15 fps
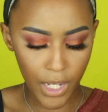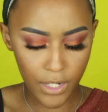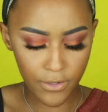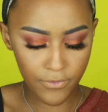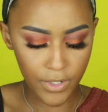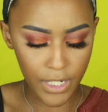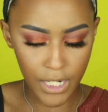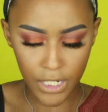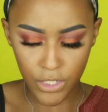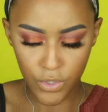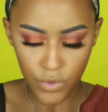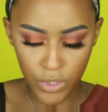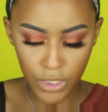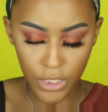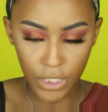I don't feel like I
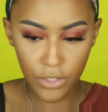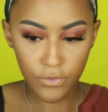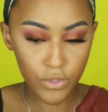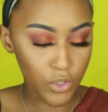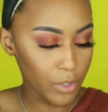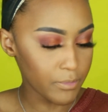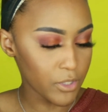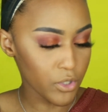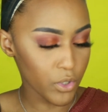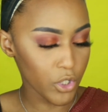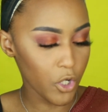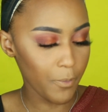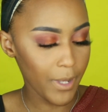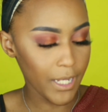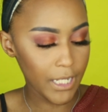used enough, so I'm just gonna
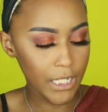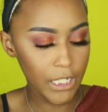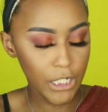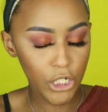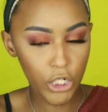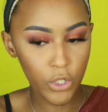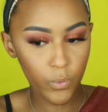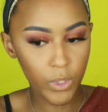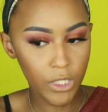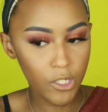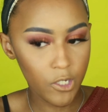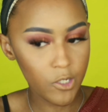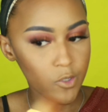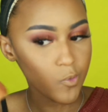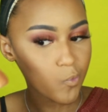go back in here with
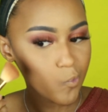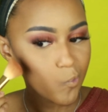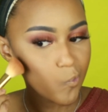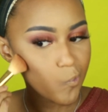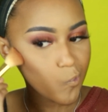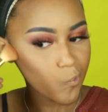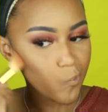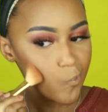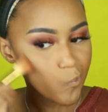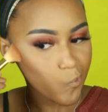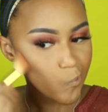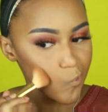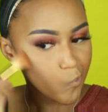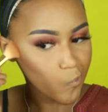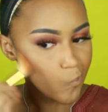this.
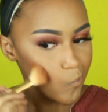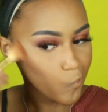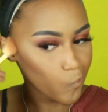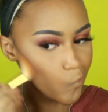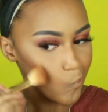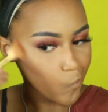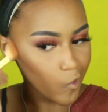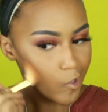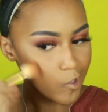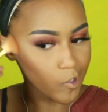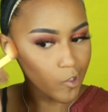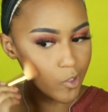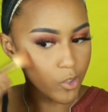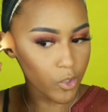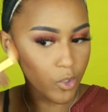Make it a
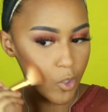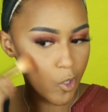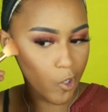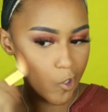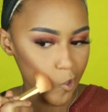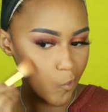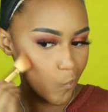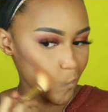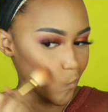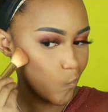little darker.